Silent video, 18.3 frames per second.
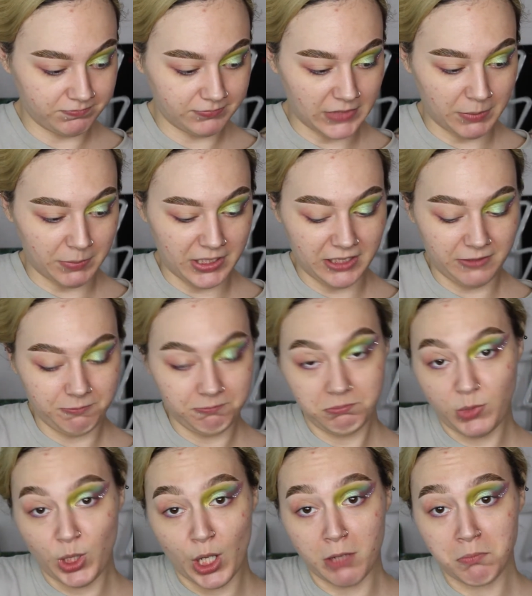I mean,
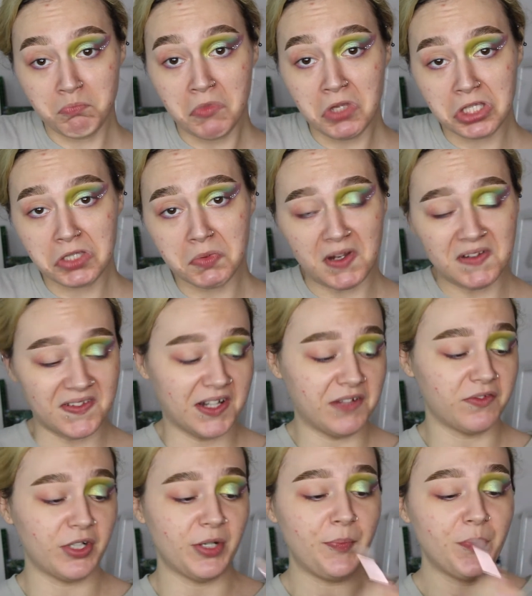yeah, it's my
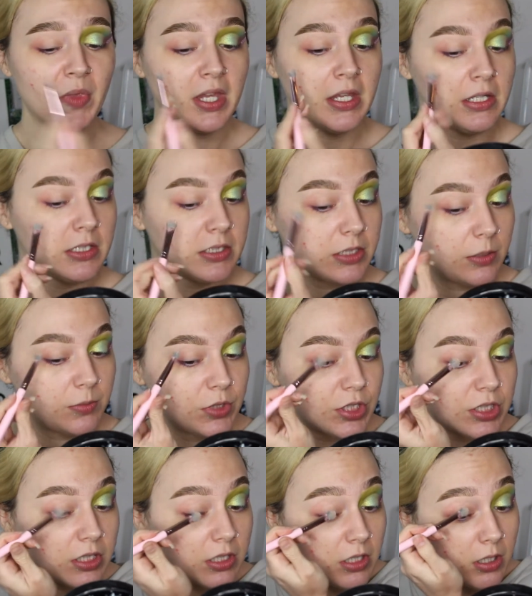favorite. So I'm
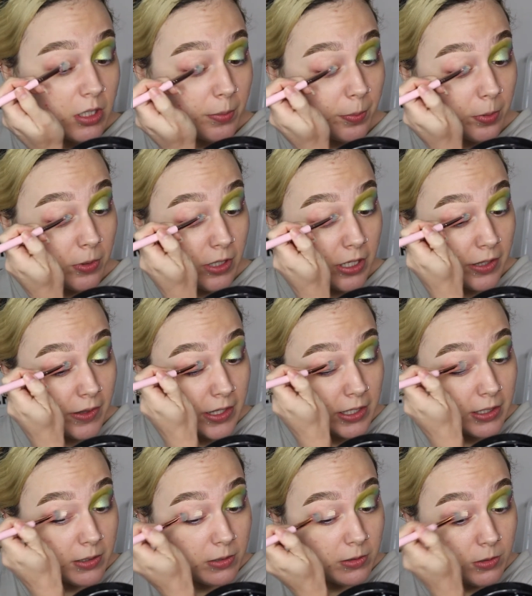just gonna apply
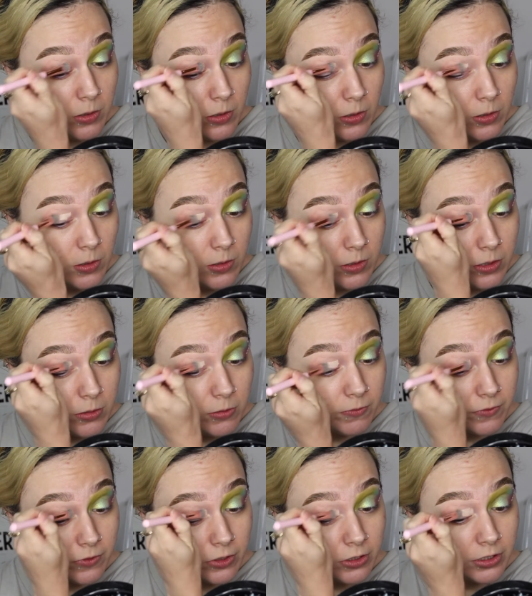that all
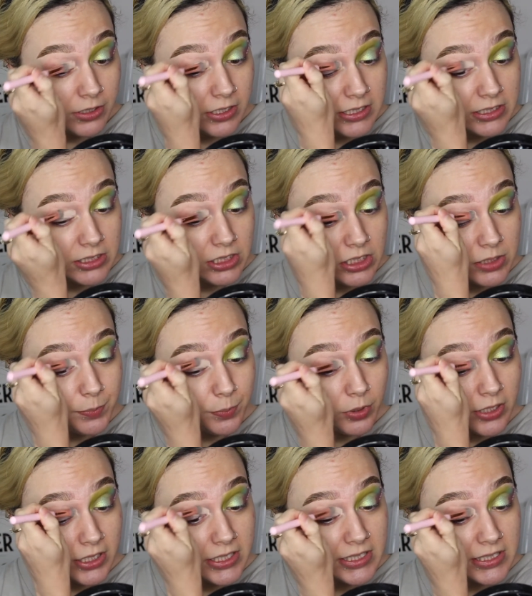over. This is
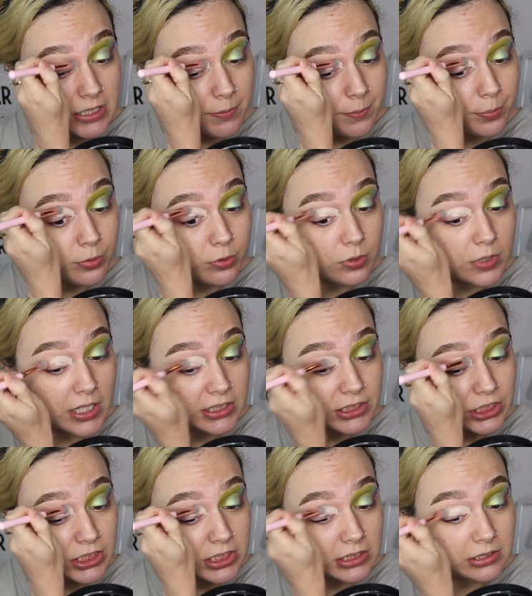pretty simple. I
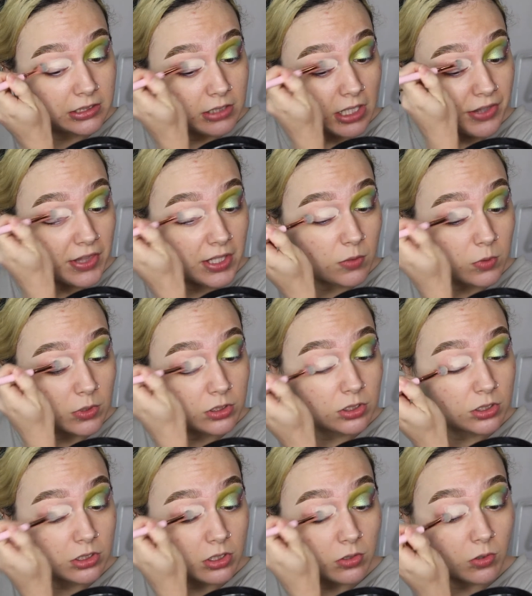think what
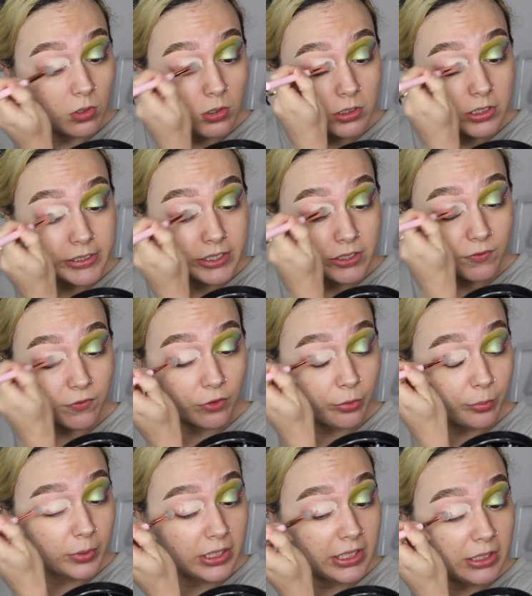took the longest
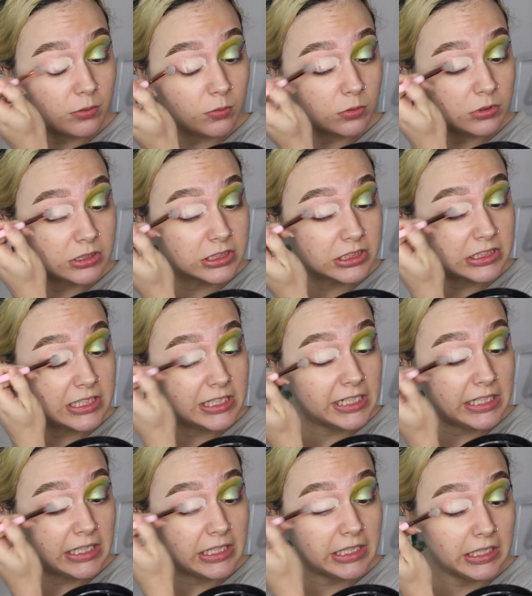for me was
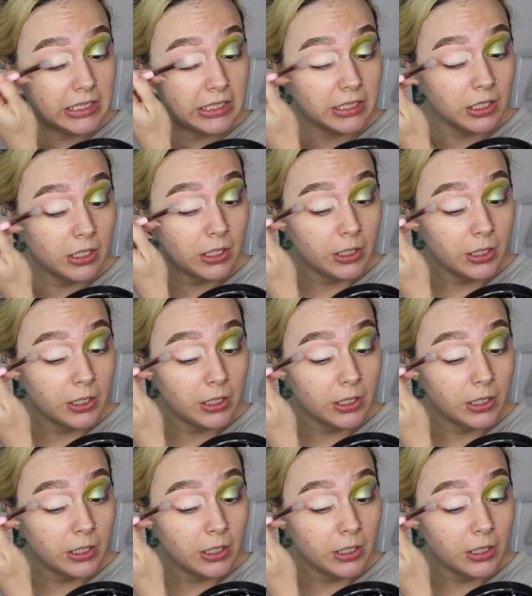the